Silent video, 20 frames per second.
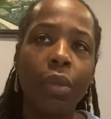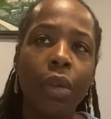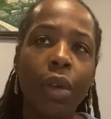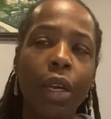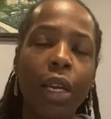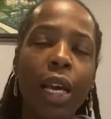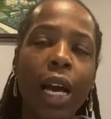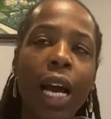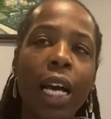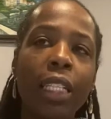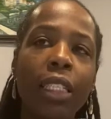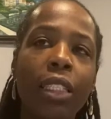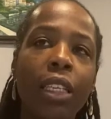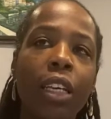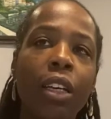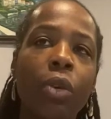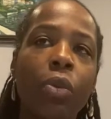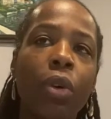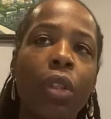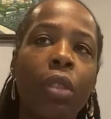God
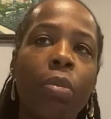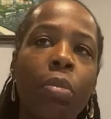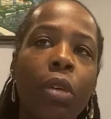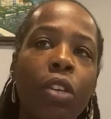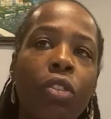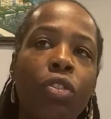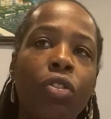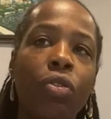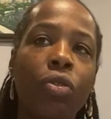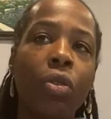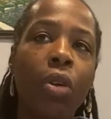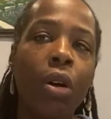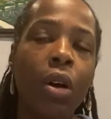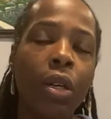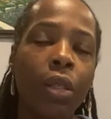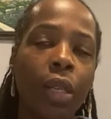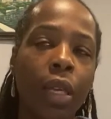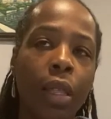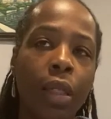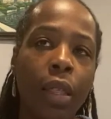dealt with me
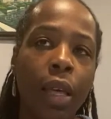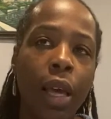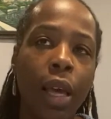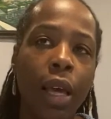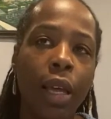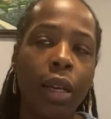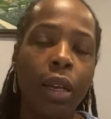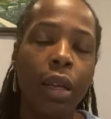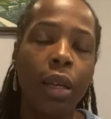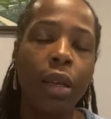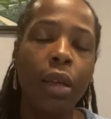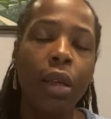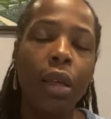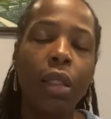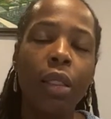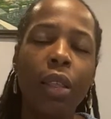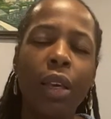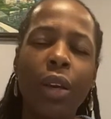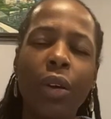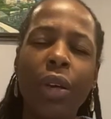strongly that
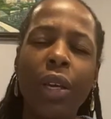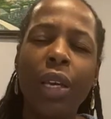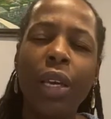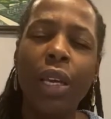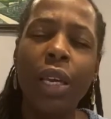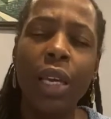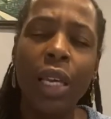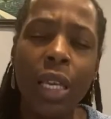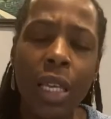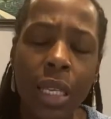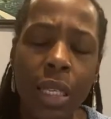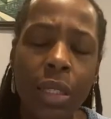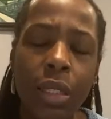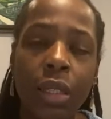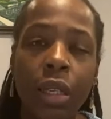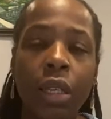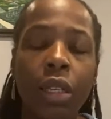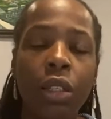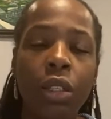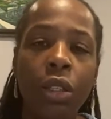there is
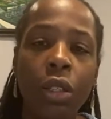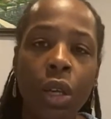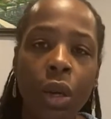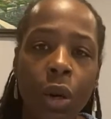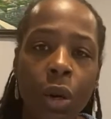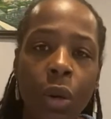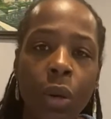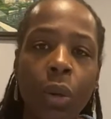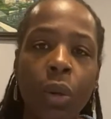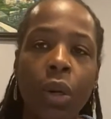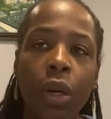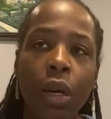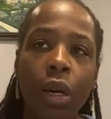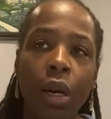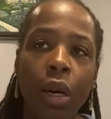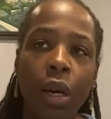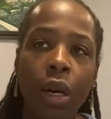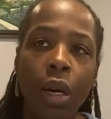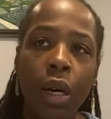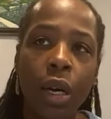no
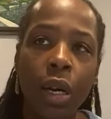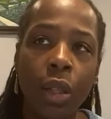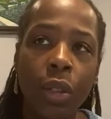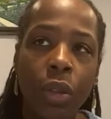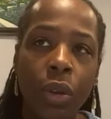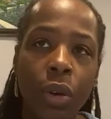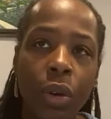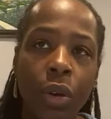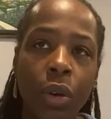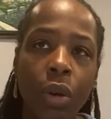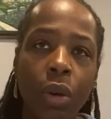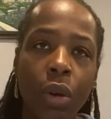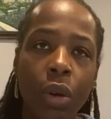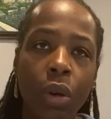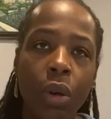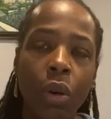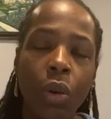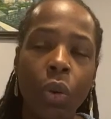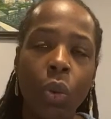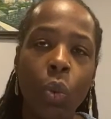other
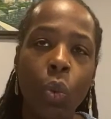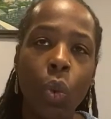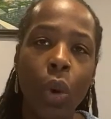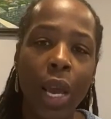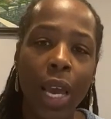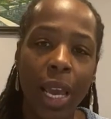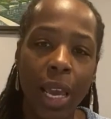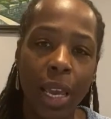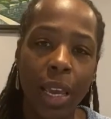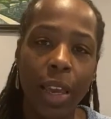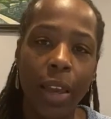way.